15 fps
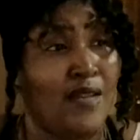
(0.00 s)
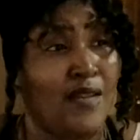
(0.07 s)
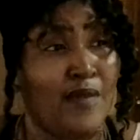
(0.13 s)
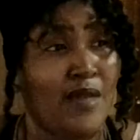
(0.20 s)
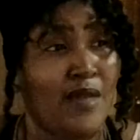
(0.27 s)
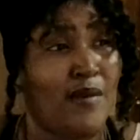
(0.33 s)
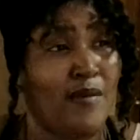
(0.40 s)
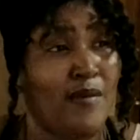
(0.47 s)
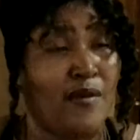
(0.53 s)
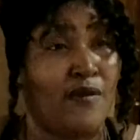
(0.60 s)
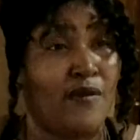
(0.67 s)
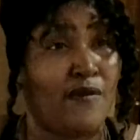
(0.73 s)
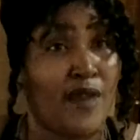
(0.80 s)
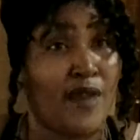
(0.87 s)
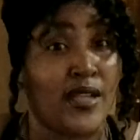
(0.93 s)
to make people
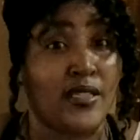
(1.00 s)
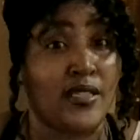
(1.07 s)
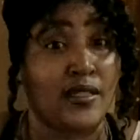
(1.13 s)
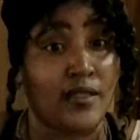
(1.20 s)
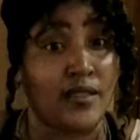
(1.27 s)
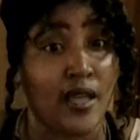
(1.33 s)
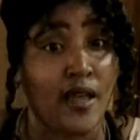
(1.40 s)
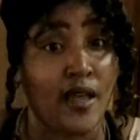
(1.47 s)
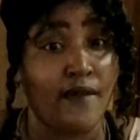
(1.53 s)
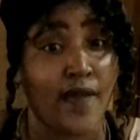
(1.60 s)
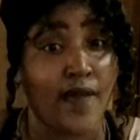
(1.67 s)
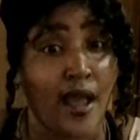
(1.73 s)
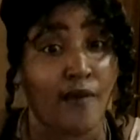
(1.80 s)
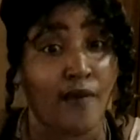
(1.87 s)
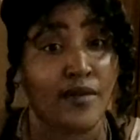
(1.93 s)
afraid to love
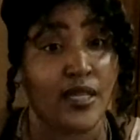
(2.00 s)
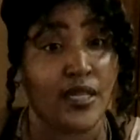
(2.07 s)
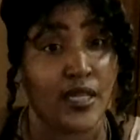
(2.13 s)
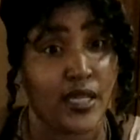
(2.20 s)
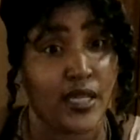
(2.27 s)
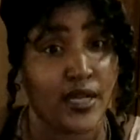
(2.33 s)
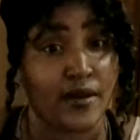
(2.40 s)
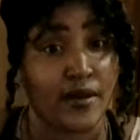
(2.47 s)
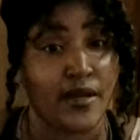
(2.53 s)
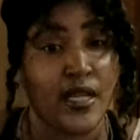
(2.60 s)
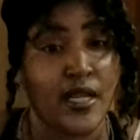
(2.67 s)
out here.